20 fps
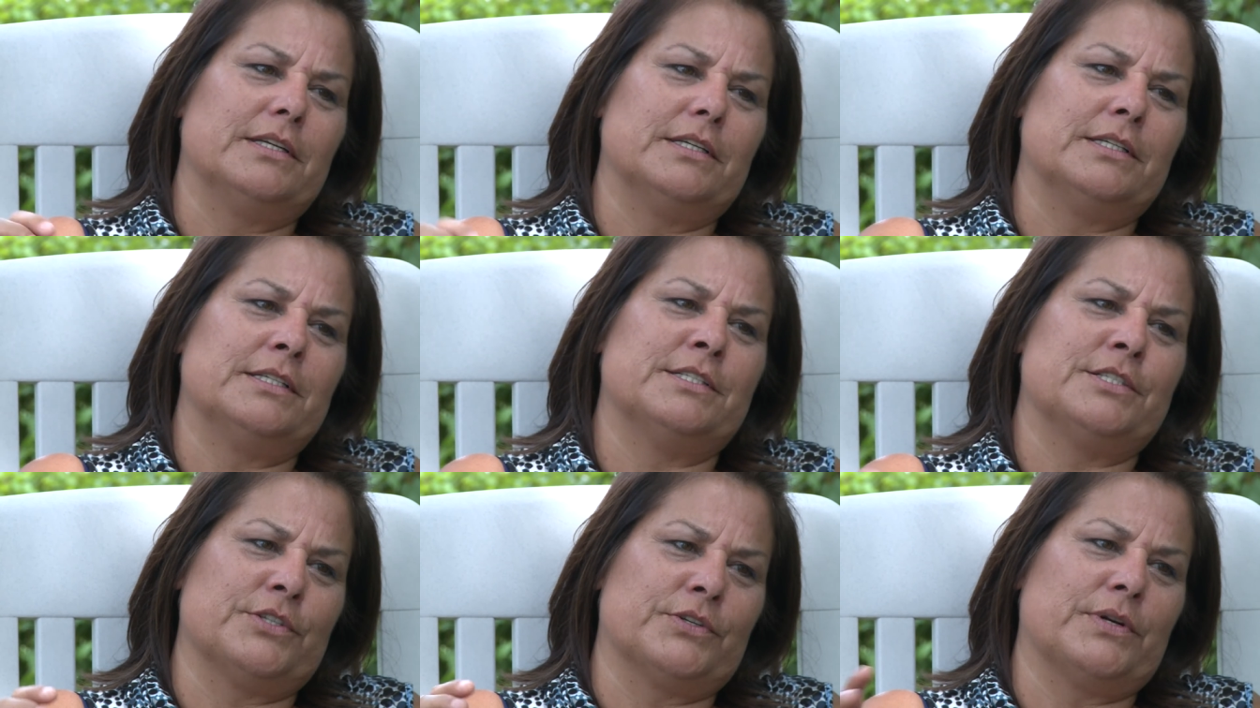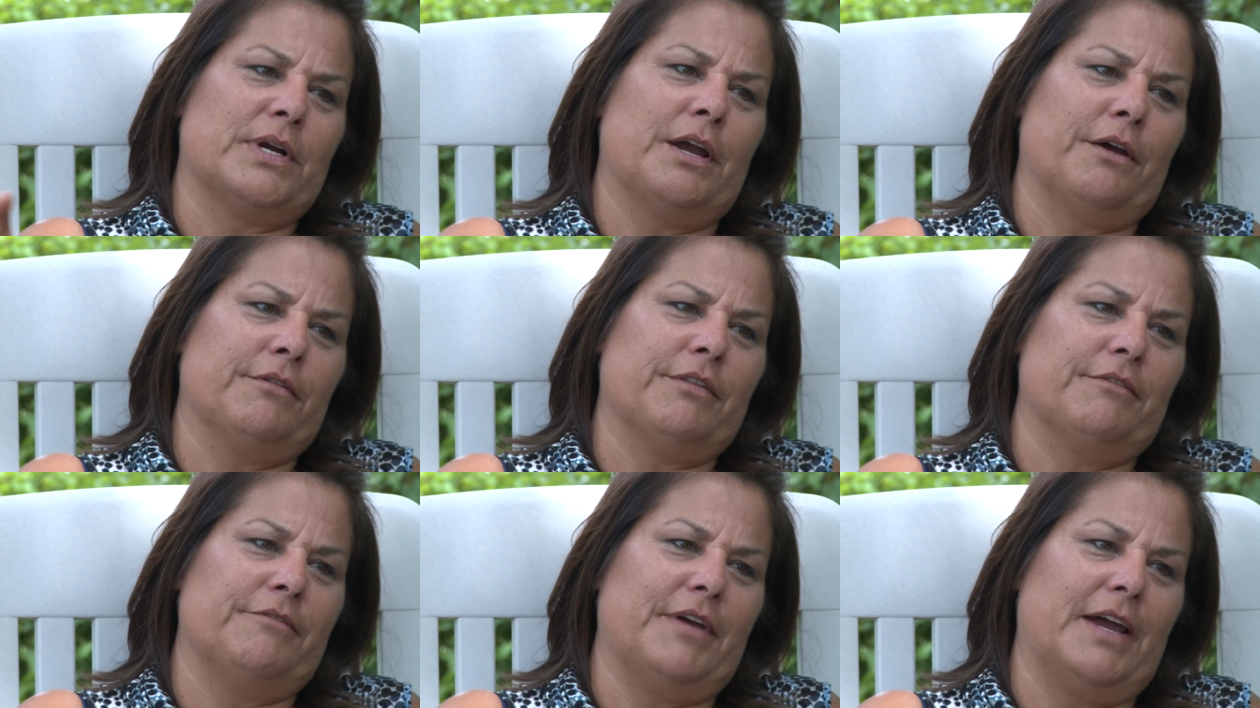is their
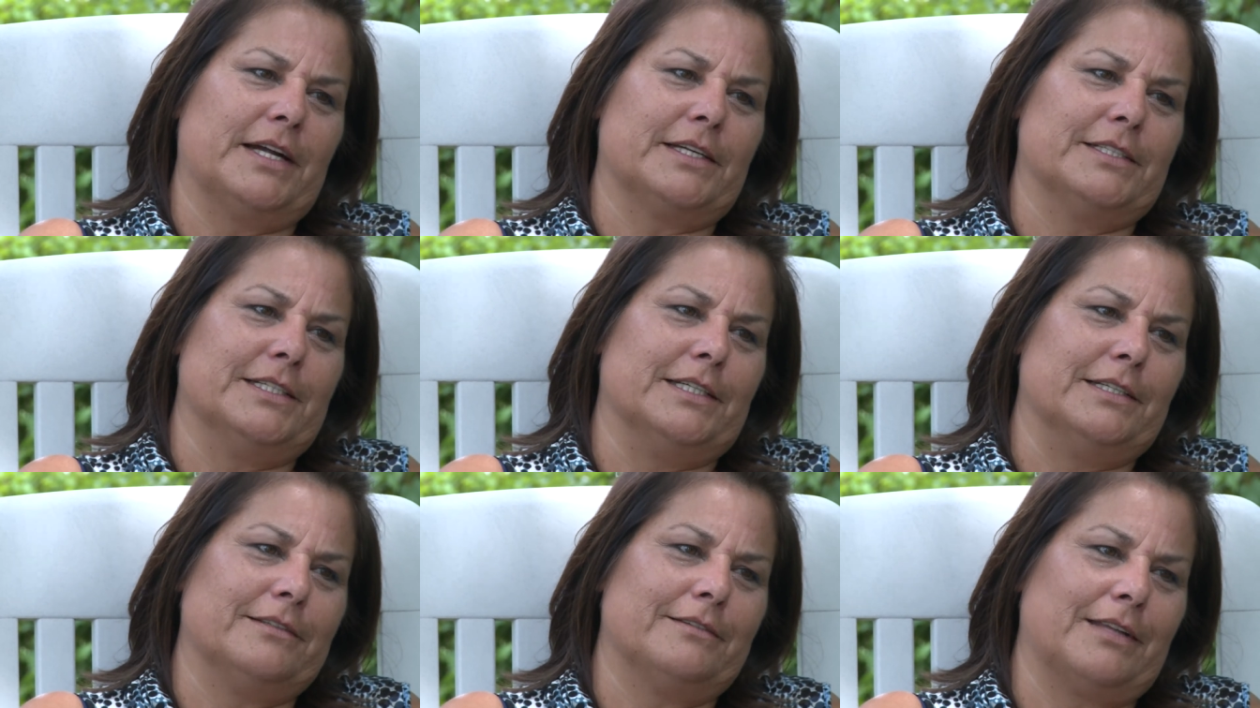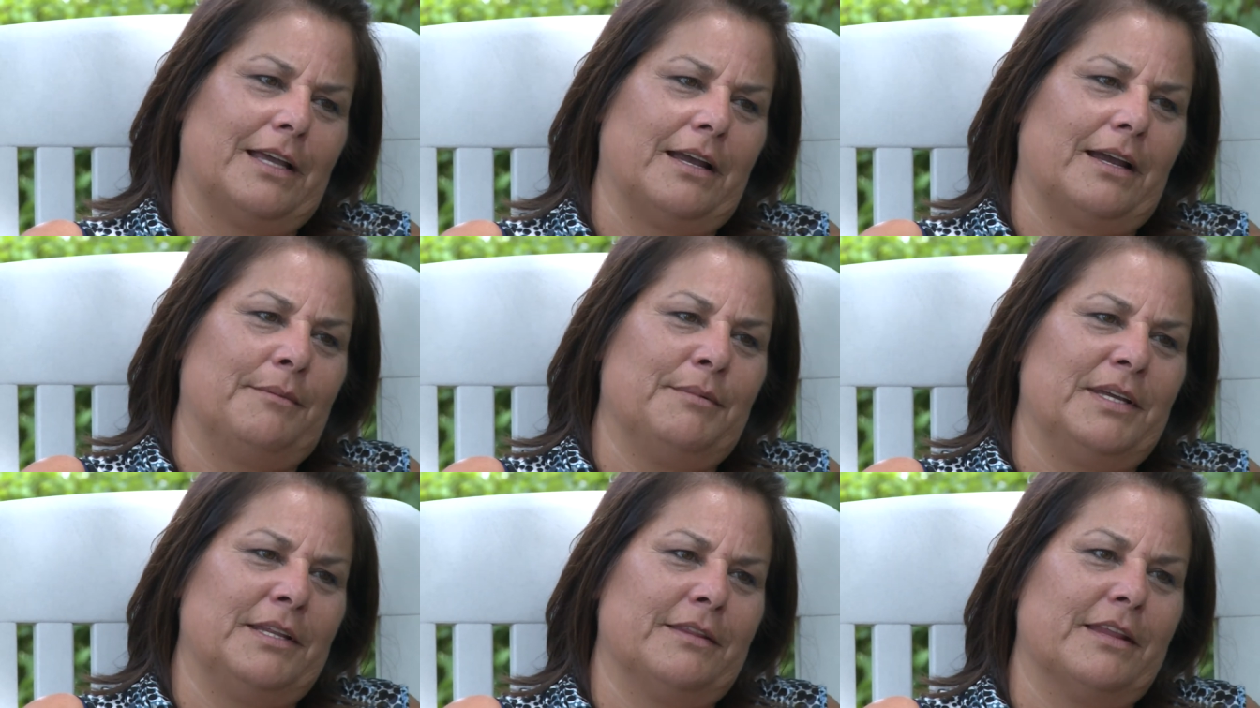health affected? I
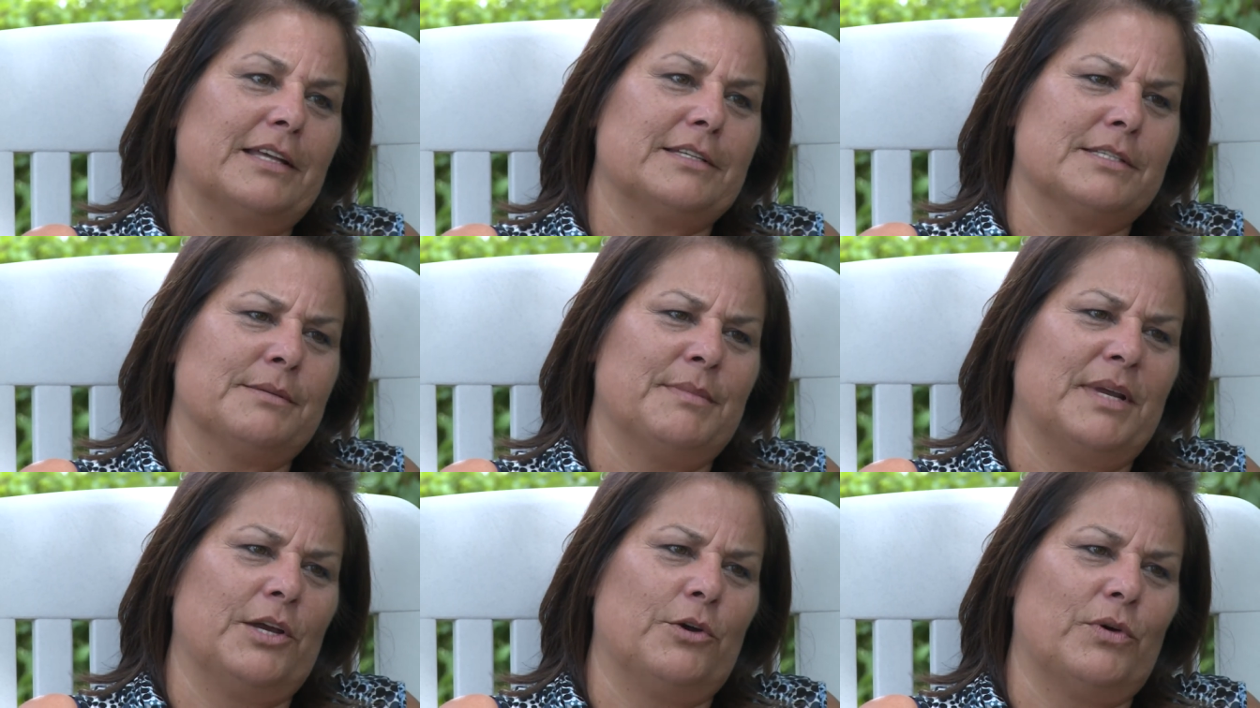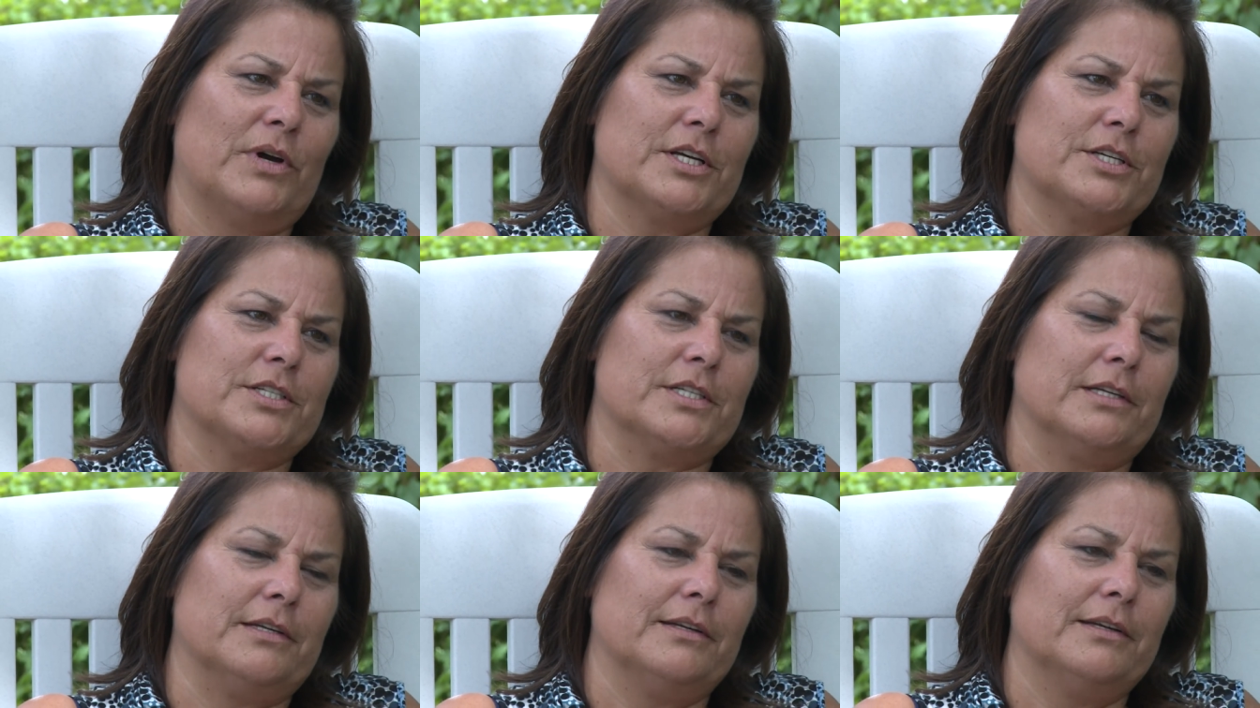mean, that's the main
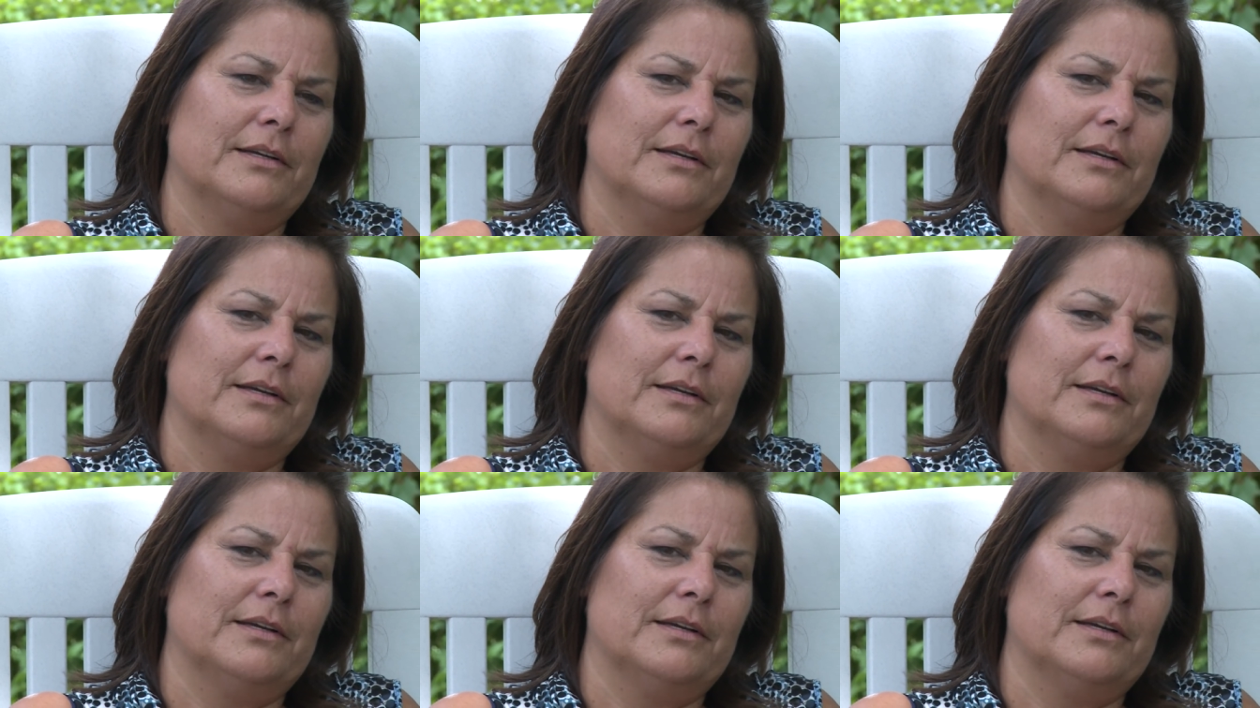question.